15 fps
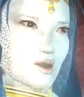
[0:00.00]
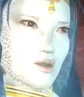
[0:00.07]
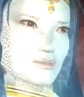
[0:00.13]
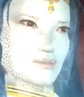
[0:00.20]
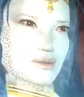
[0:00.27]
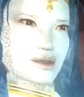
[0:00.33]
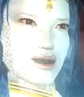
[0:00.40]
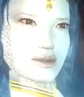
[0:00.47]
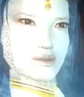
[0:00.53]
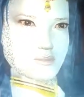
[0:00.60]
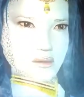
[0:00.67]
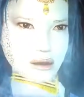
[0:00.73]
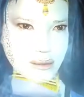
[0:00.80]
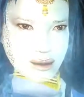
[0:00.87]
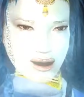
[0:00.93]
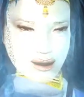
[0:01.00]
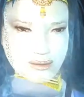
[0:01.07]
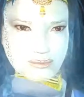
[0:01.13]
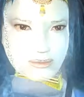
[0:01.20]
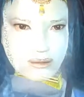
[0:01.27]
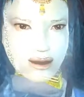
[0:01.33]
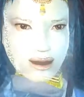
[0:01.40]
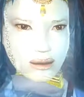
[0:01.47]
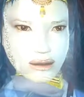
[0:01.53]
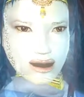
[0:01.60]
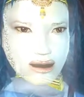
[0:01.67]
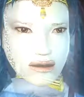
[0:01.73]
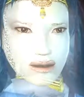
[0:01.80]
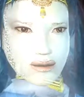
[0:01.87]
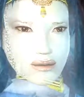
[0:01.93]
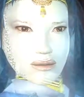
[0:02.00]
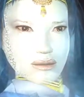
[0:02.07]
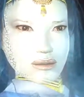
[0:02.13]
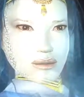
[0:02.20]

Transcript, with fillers: trapped between life and death,